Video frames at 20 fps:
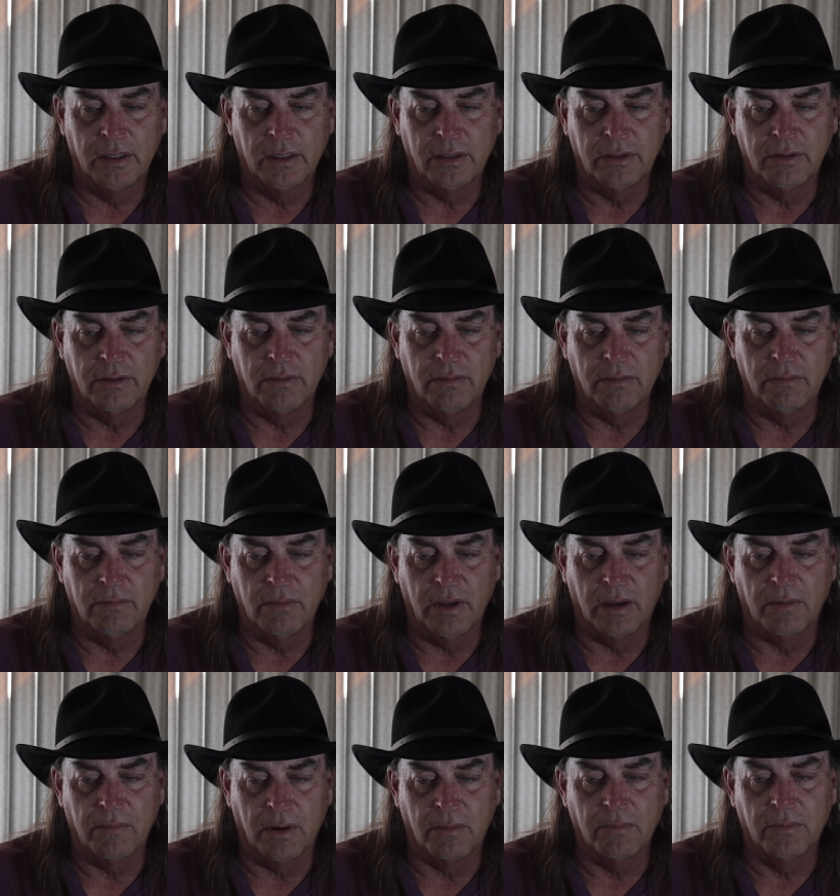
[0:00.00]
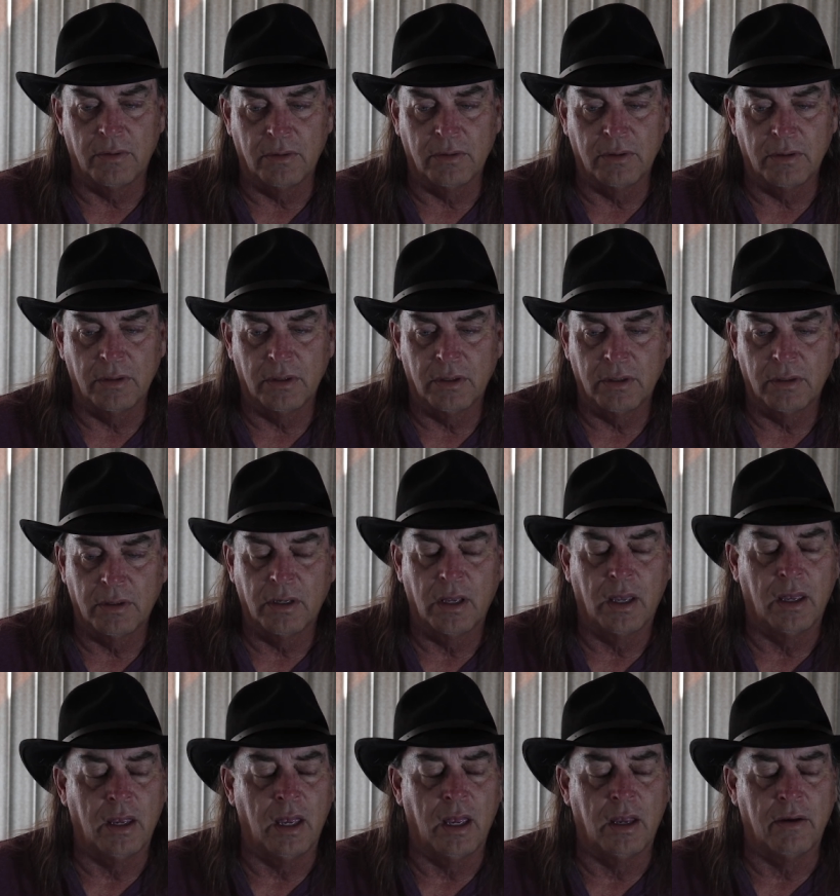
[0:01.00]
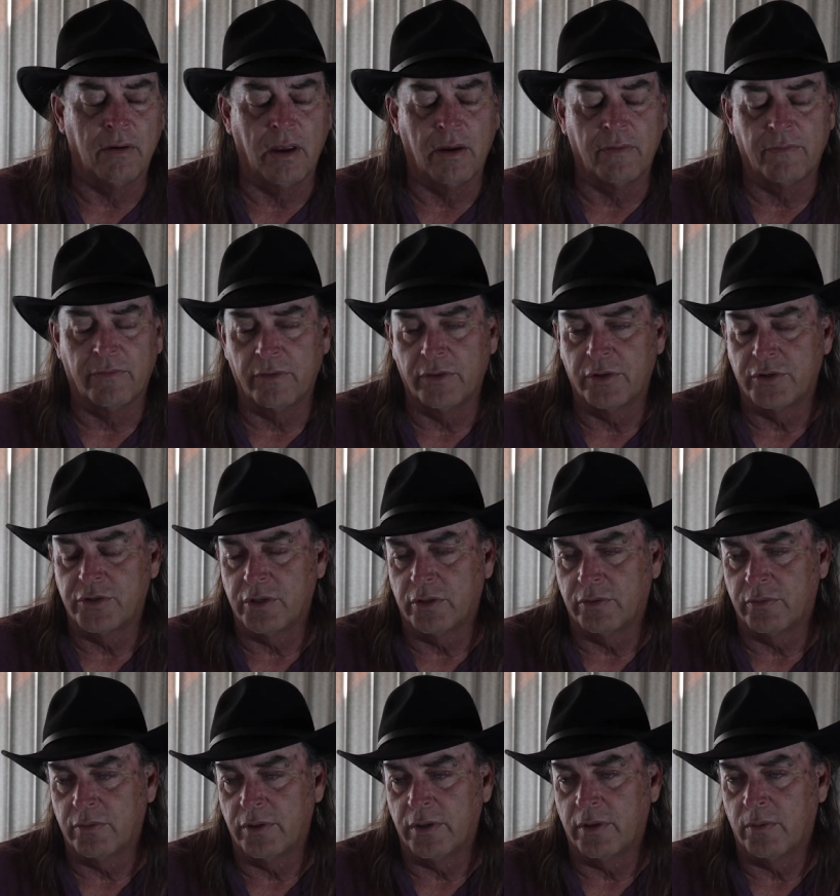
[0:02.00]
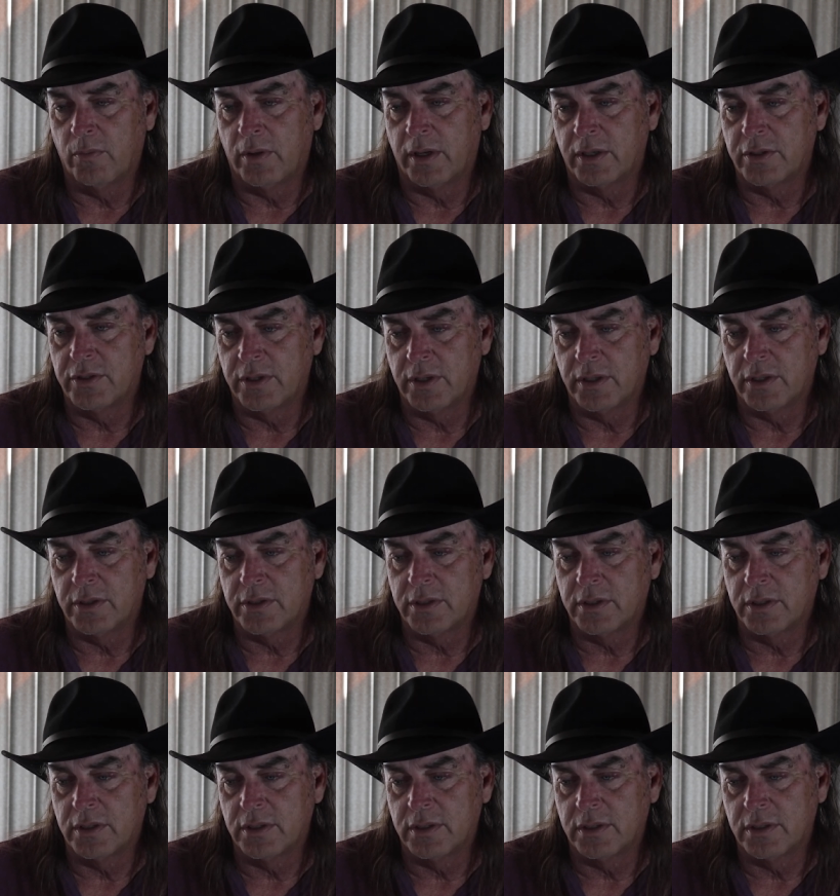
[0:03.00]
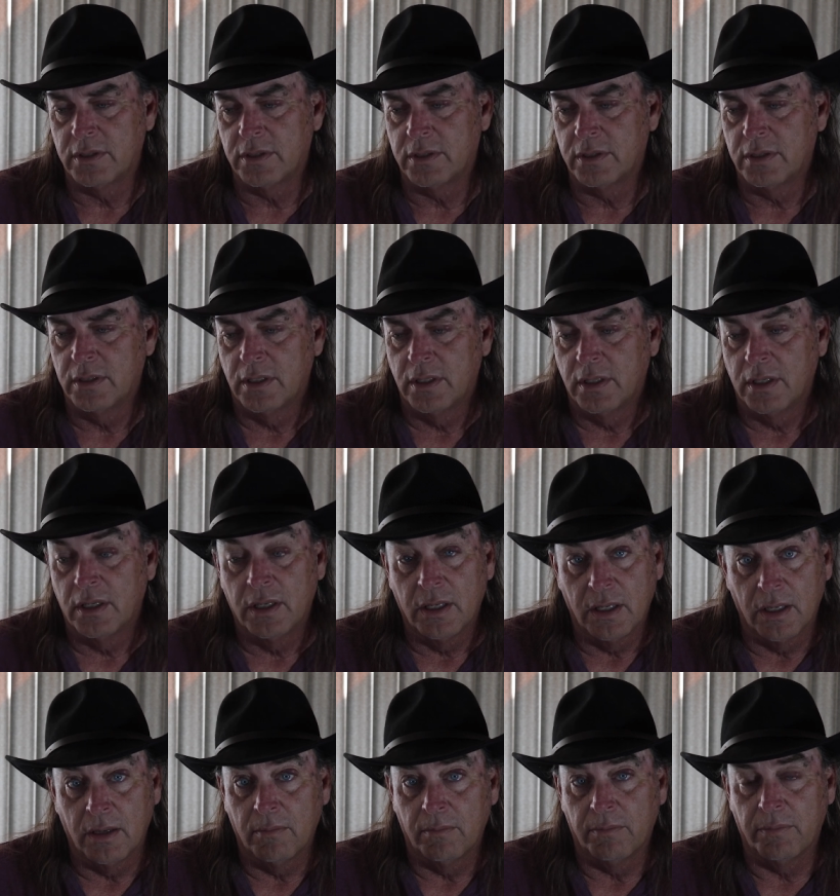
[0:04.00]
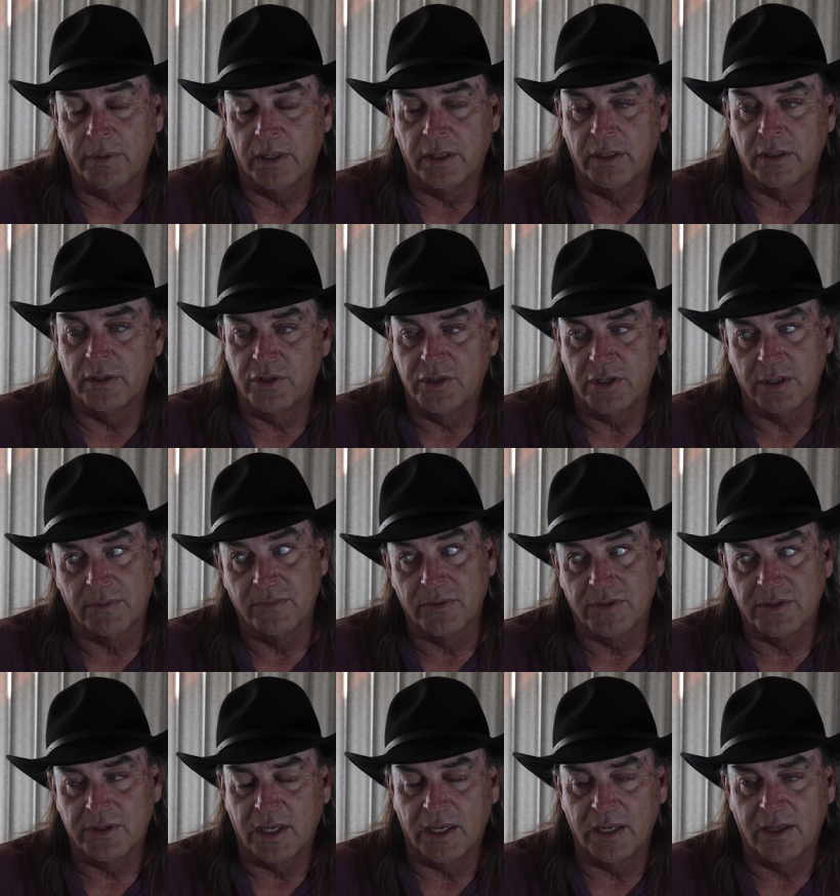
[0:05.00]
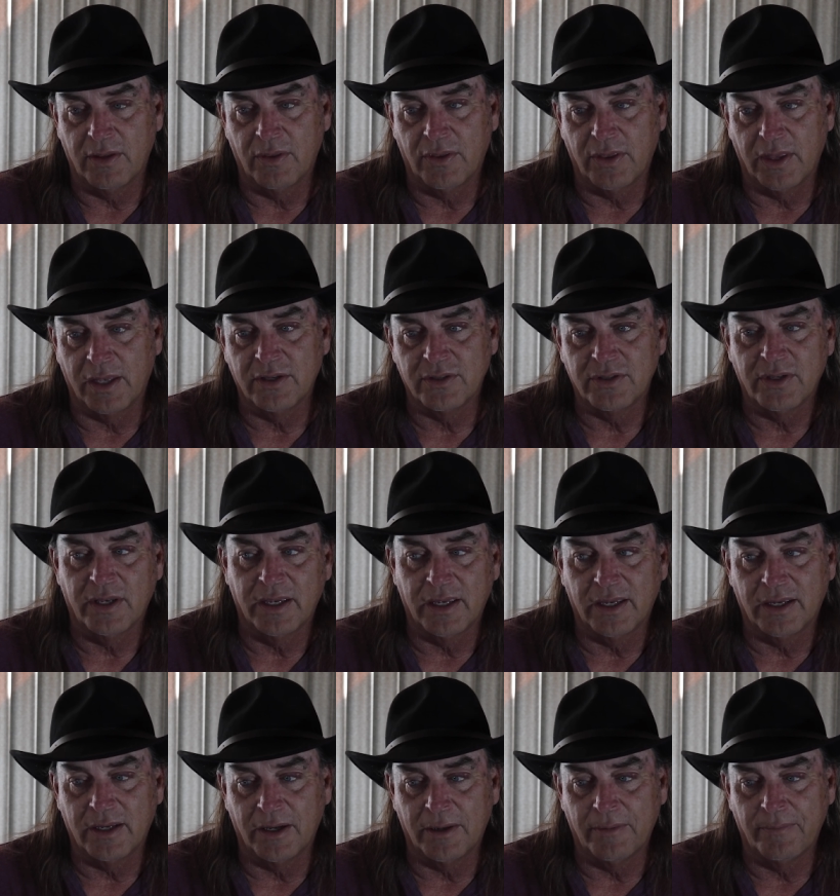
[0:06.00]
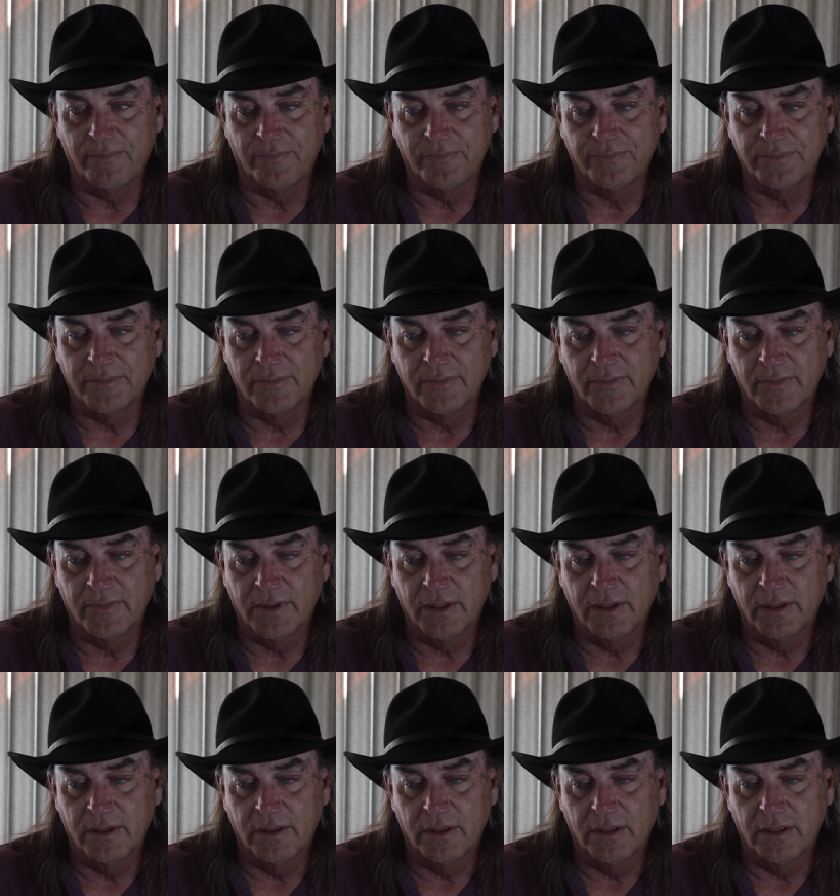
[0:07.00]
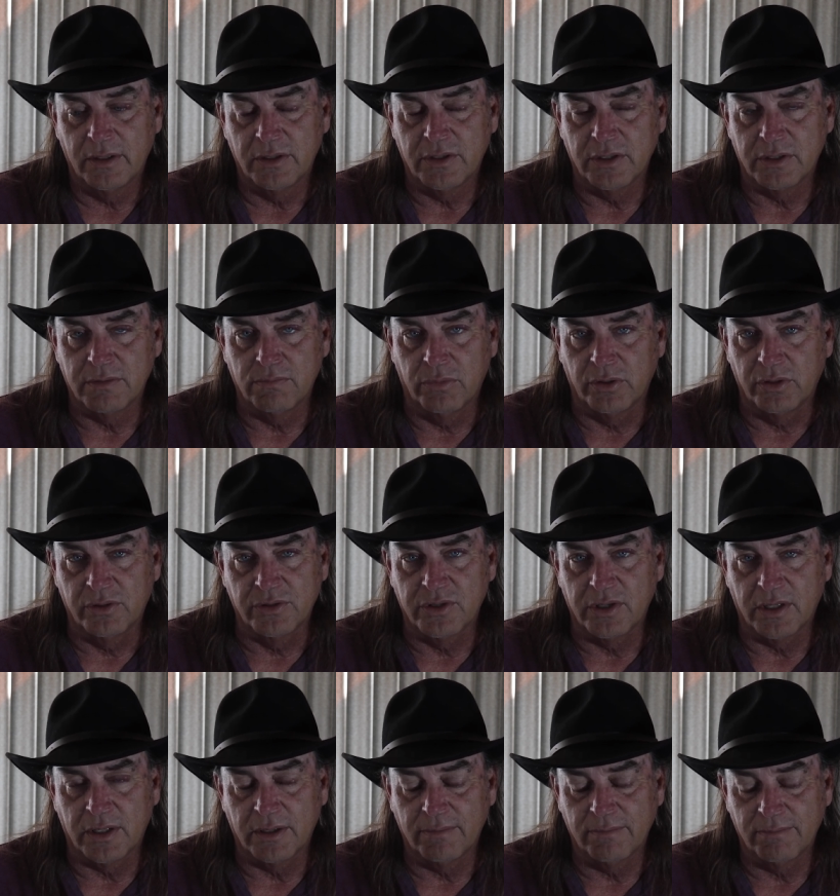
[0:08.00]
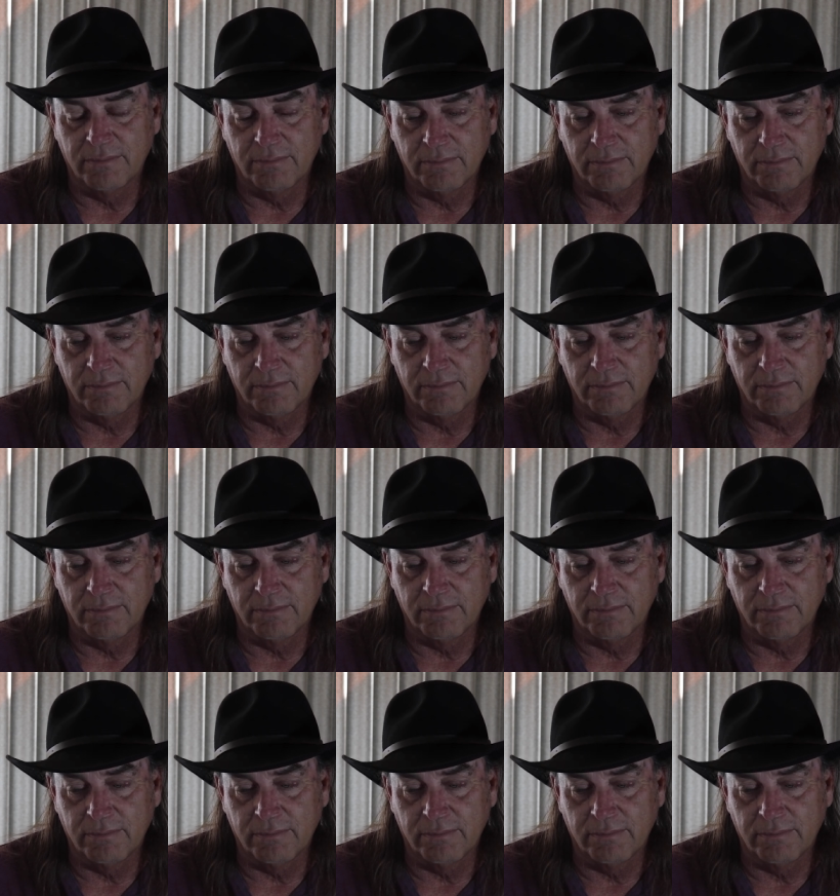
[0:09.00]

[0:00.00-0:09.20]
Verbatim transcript: And I remember, and for the children that watch this, but Jim's saying things like, just bullshit.